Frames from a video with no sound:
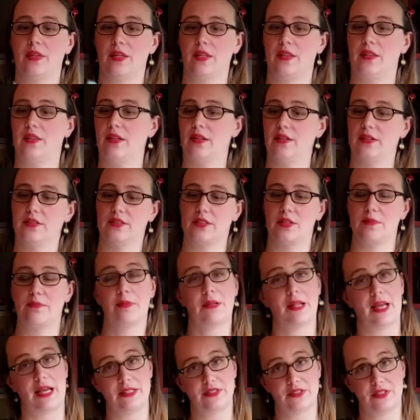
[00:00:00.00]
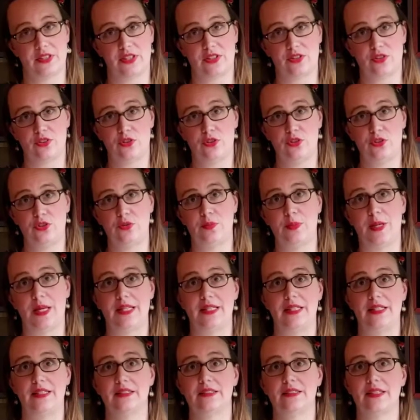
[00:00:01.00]
There's a plastic tube,
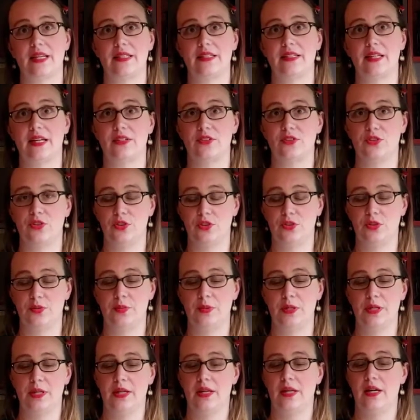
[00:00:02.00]
and inside that tube